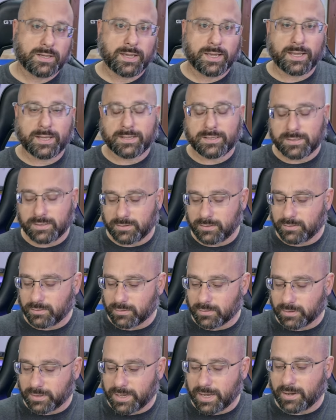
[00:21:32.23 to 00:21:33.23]
And
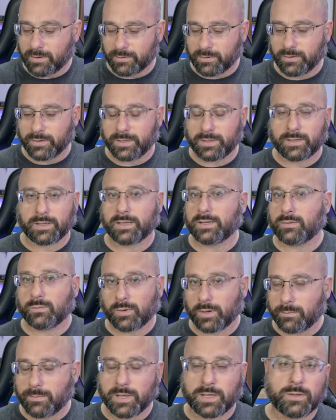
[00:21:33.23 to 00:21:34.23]
you're now going, I didn't
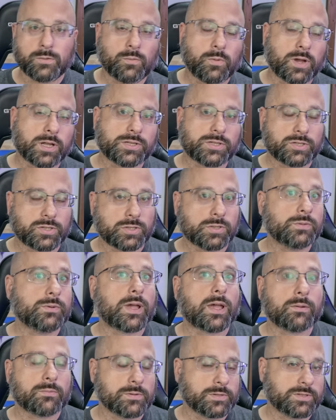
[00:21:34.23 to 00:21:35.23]
want to make you watch two
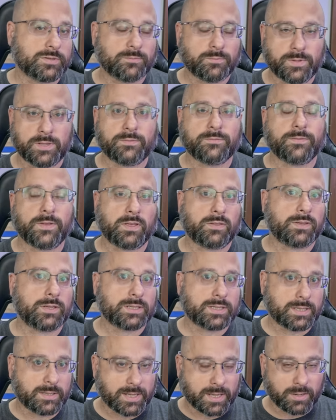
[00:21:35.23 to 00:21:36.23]
hours of me failing
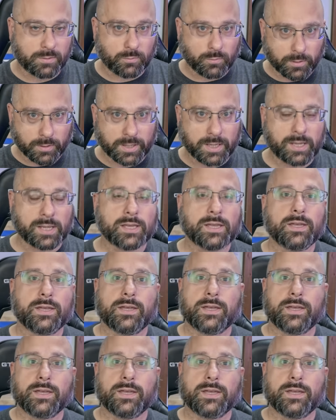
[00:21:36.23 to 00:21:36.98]
to get it working.